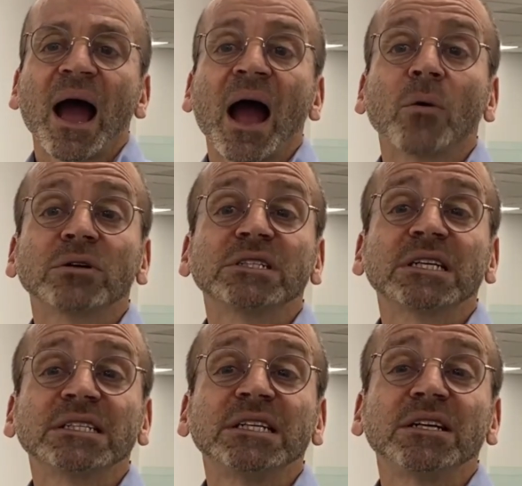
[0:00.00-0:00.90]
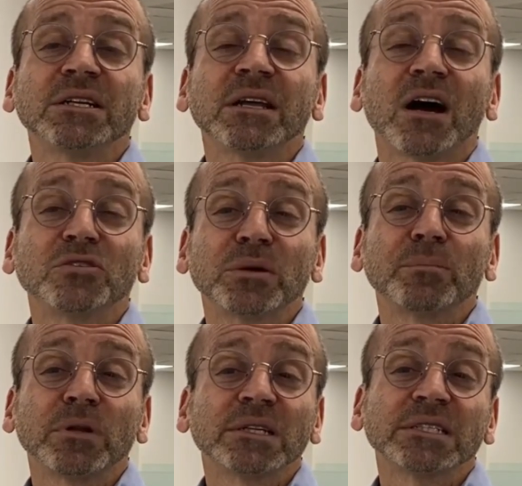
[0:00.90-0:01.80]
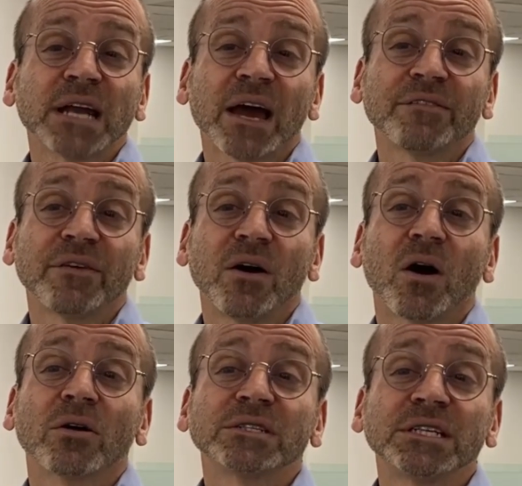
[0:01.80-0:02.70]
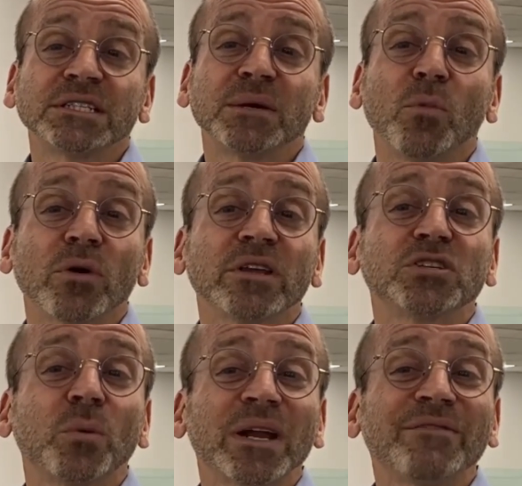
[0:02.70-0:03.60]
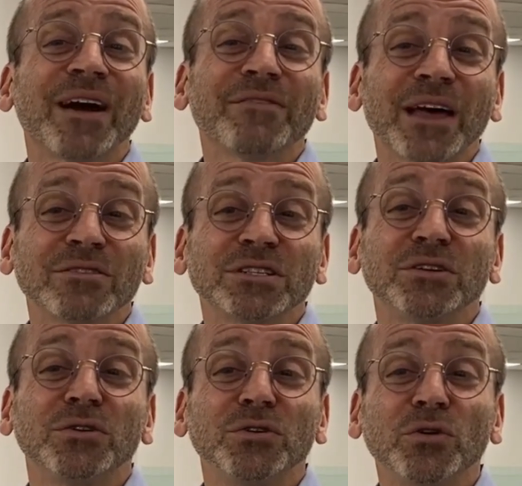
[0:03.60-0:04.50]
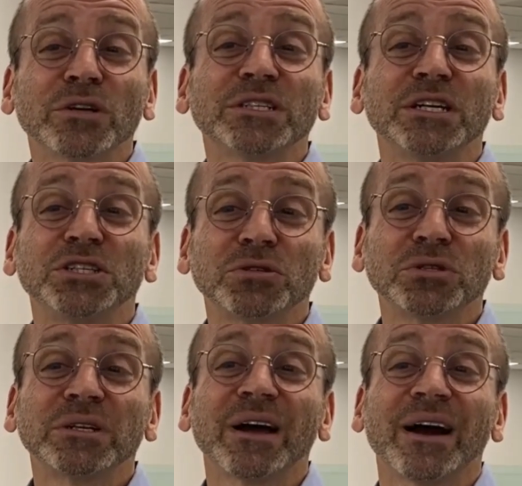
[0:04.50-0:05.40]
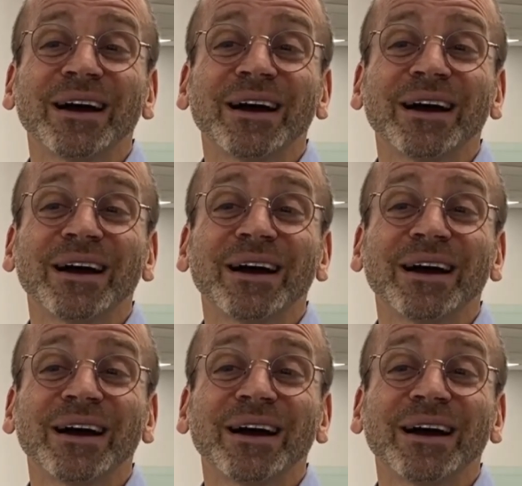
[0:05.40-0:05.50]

Our 1,600 plus staff are assisting more than 25,000 New York City children,